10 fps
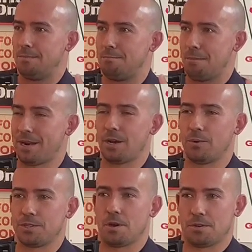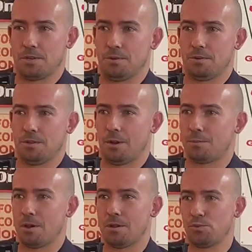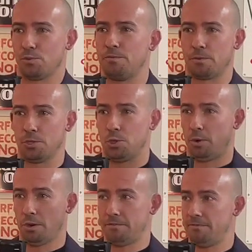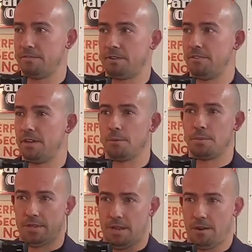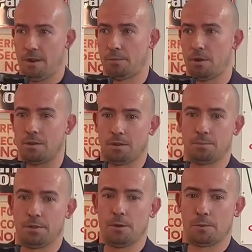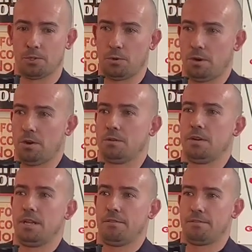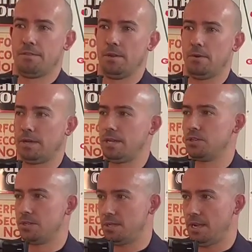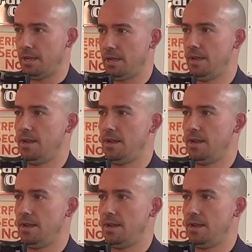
might not want to talk to you. I'm calling roofers who are 50 feet up in the air. I'm calling plumbers who are underneath, a kitchen sink.